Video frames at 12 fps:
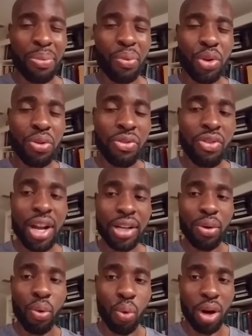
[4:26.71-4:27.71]
But when you find
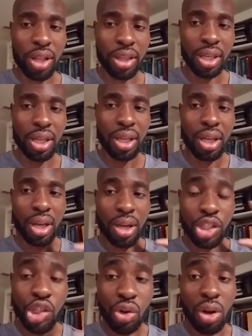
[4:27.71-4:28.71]
a worthy
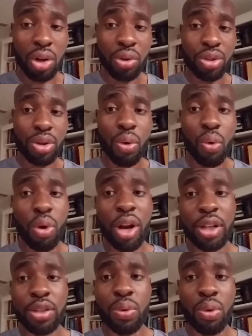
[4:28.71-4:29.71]
struggle to
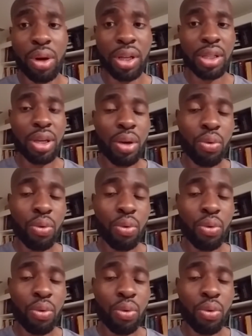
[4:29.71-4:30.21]
work towards,